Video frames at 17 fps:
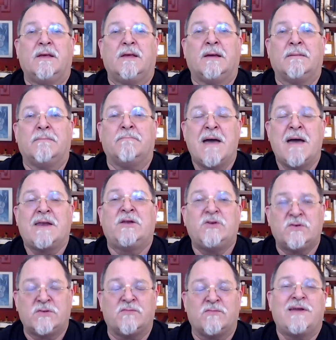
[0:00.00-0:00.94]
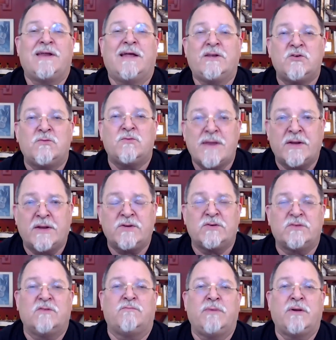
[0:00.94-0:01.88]
managers, the financial
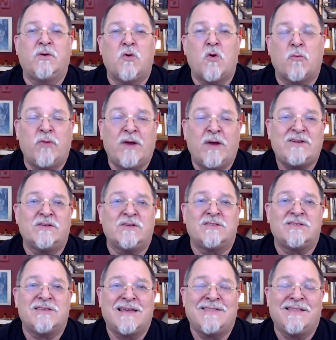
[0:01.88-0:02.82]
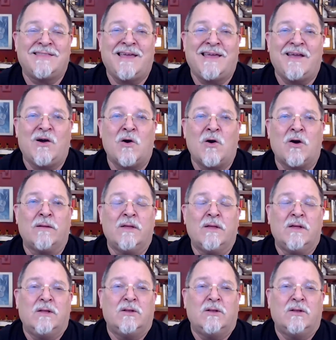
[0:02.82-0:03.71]
managers of big corporations, say that they are